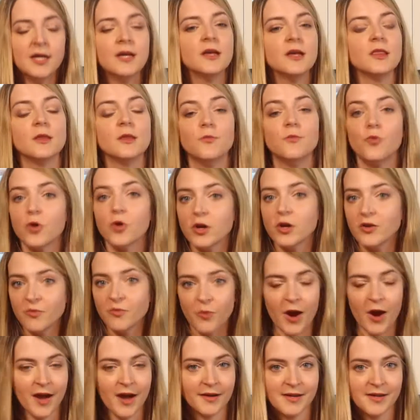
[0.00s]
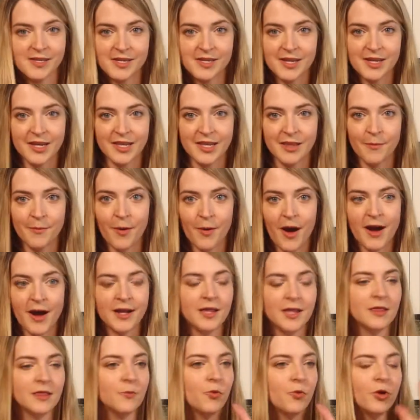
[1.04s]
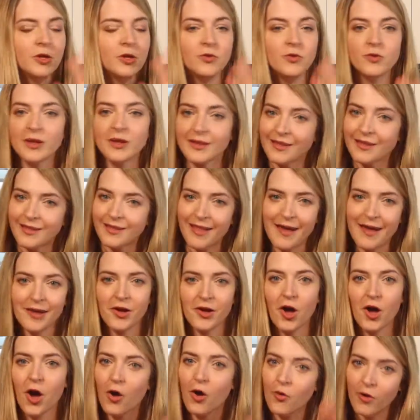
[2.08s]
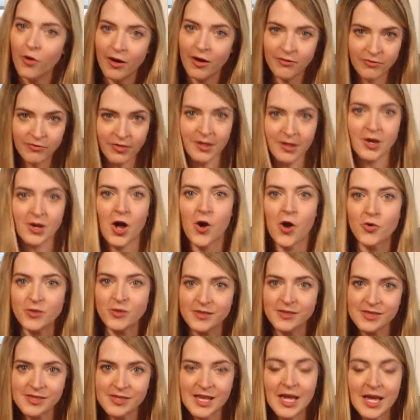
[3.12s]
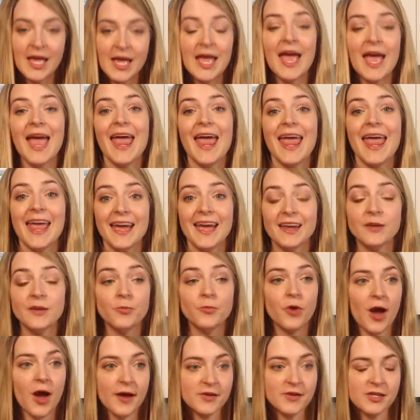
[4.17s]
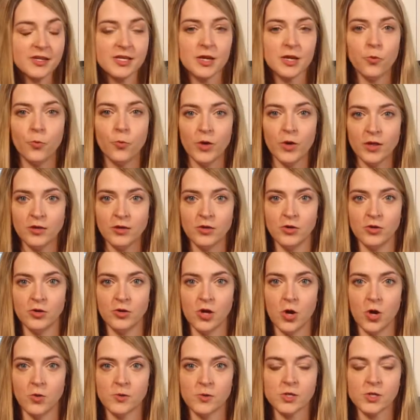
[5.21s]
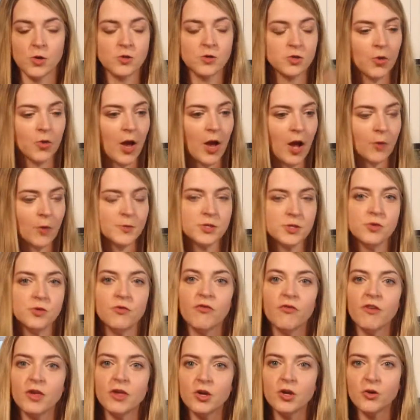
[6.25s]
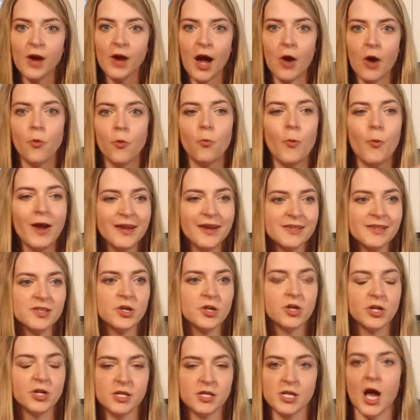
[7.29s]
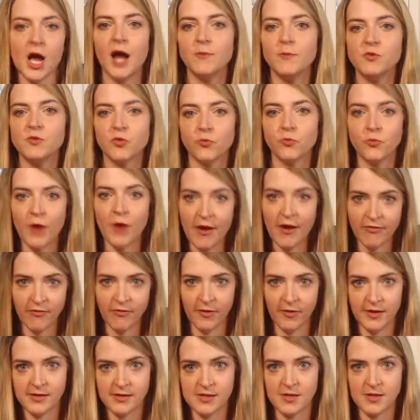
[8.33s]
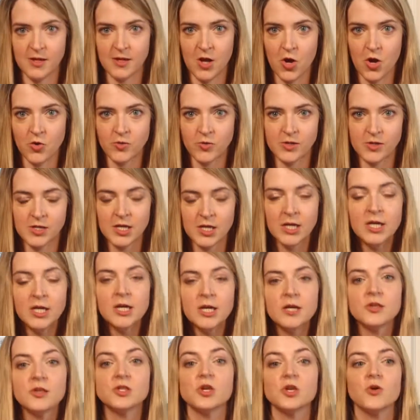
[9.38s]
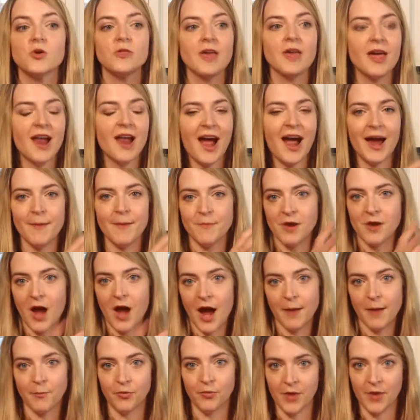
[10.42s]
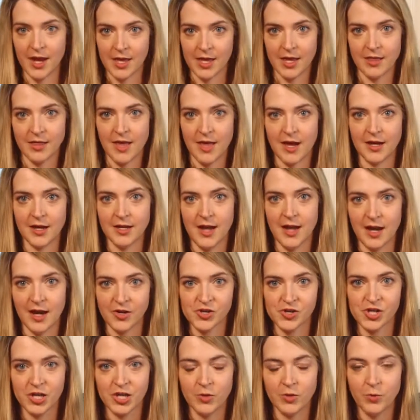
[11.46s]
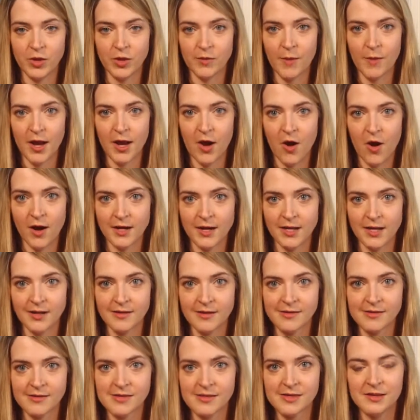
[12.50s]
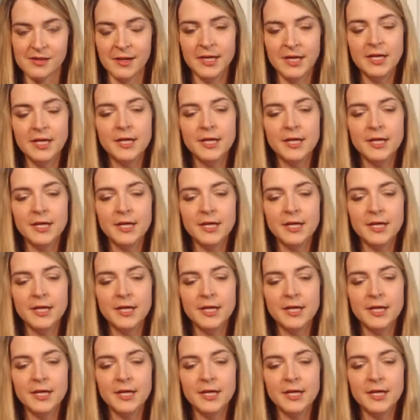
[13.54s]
The more you've practiced it in the body, the more you can let go of the notes. And practicing with your notes also helps you figure out when is a good time to reference the notes so that I'm not breaking that connection with my audience.